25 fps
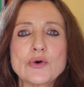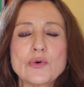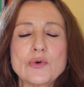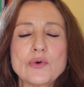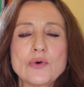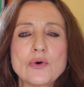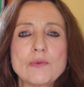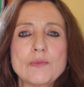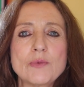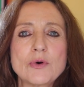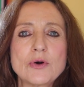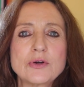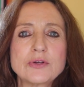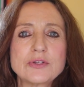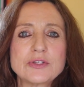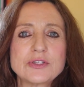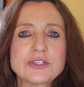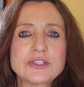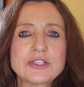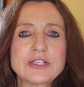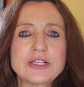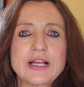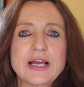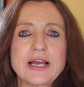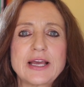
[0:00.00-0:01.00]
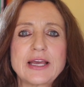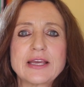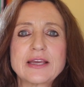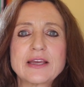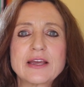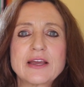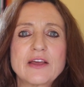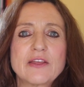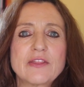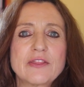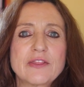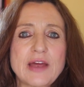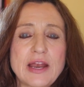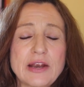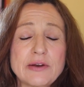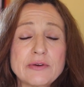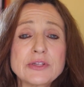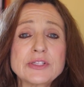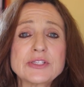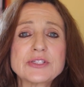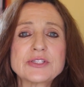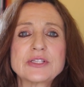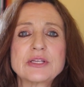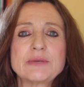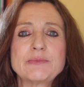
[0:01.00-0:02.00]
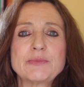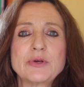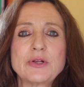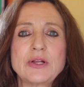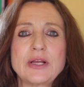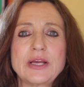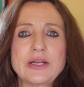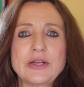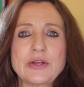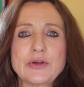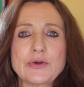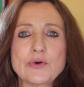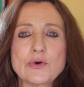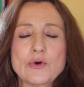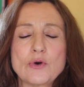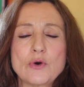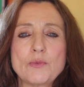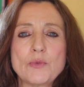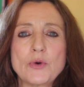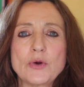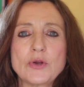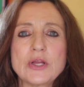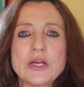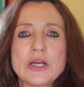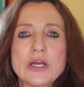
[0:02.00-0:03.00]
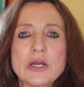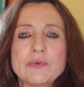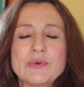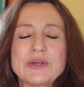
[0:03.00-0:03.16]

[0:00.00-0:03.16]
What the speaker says: hormones like thyroid stimulating hormone,